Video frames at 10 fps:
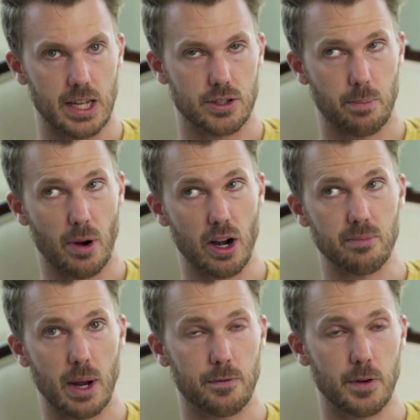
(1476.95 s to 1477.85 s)
And so part of
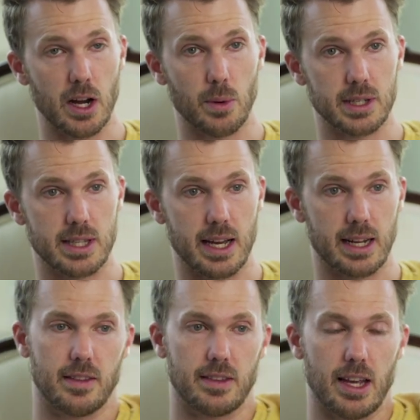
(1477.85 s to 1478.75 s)
my fear was
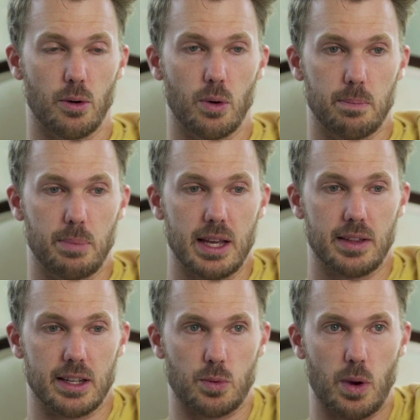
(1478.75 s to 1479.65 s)
that it would be
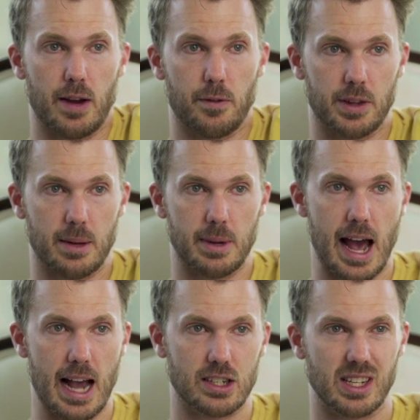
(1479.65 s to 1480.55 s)
this way for them to
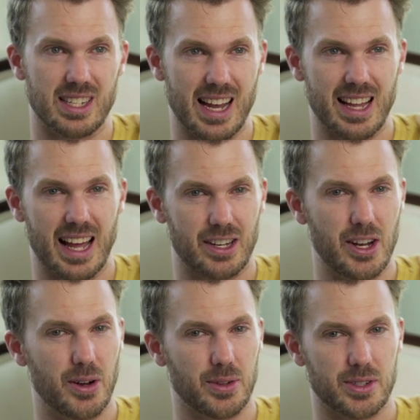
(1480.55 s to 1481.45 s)
actually say like,
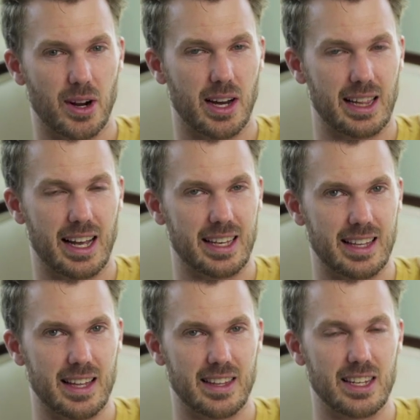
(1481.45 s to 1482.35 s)
no, sorry, like
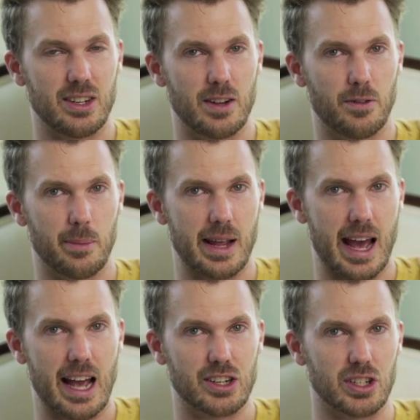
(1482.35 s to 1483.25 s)
that thing you did for me
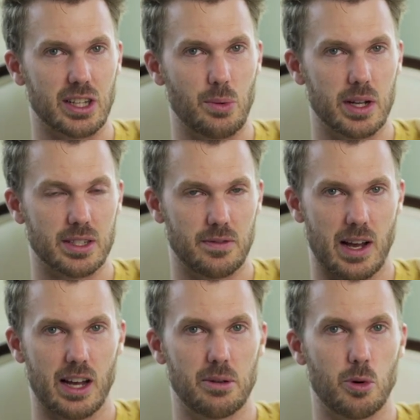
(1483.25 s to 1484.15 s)
actually wasn't
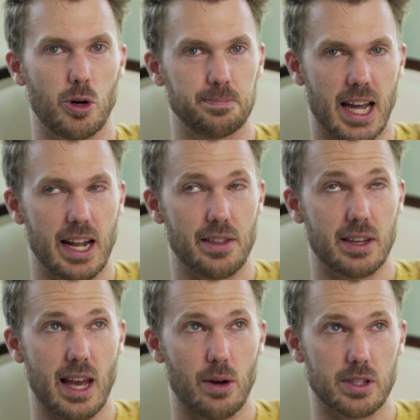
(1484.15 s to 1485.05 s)
valuable. And I
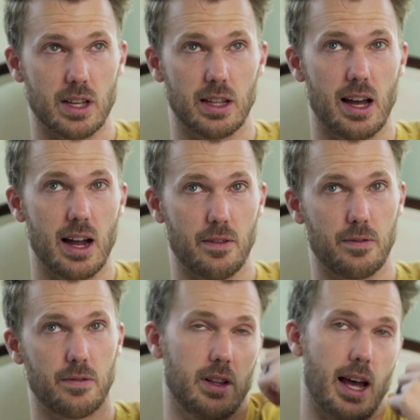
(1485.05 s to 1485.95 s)
think that was a lot
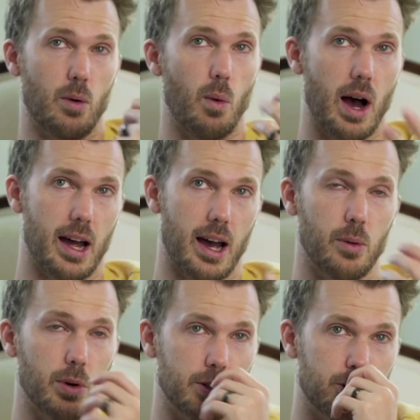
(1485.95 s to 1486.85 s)
of like why I
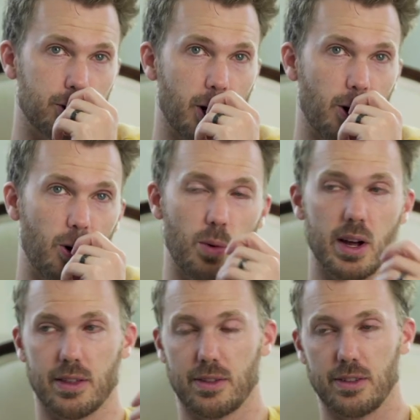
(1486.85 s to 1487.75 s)
would struggle
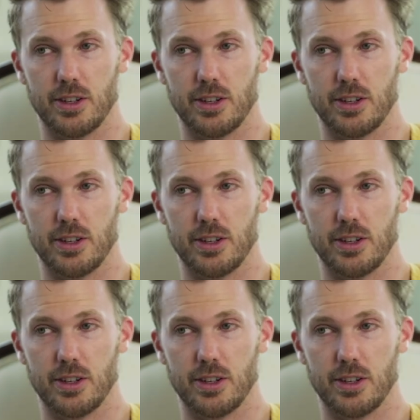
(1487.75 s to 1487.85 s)
with